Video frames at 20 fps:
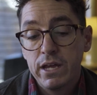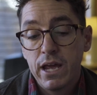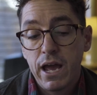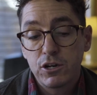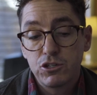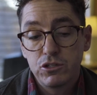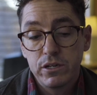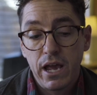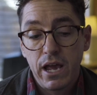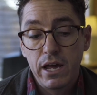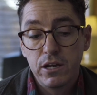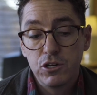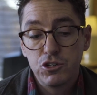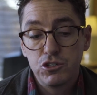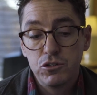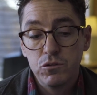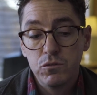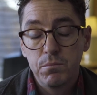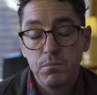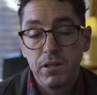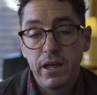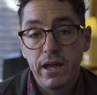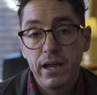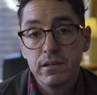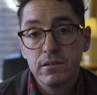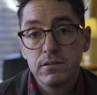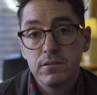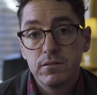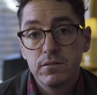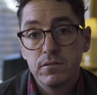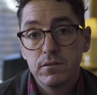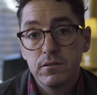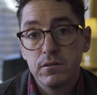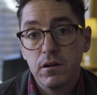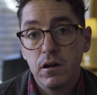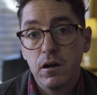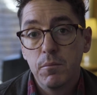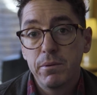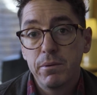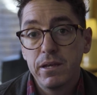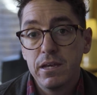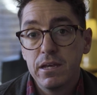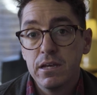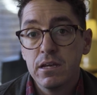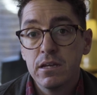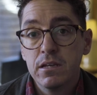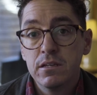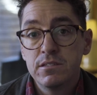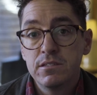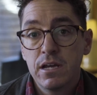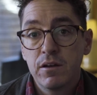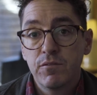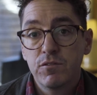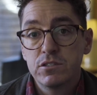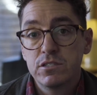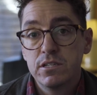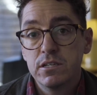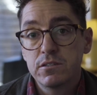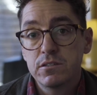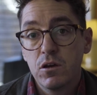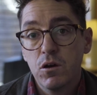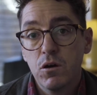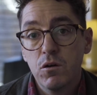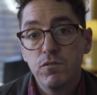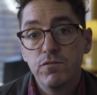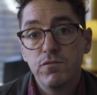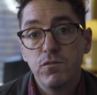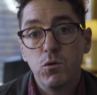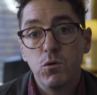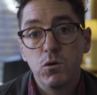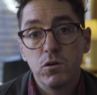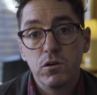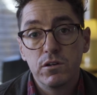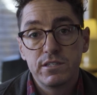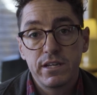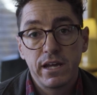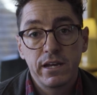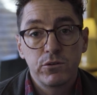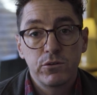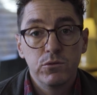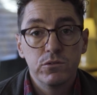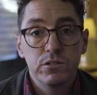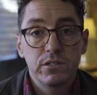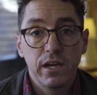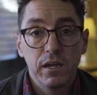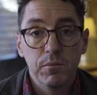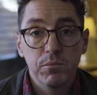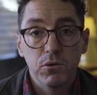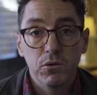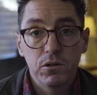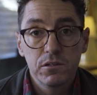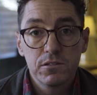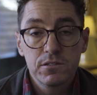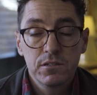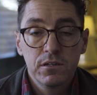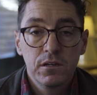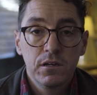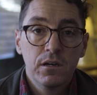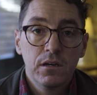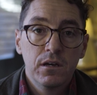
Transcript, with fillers: we actually had a shoot planned up in San Francisco for Santa Cruz Skateboards.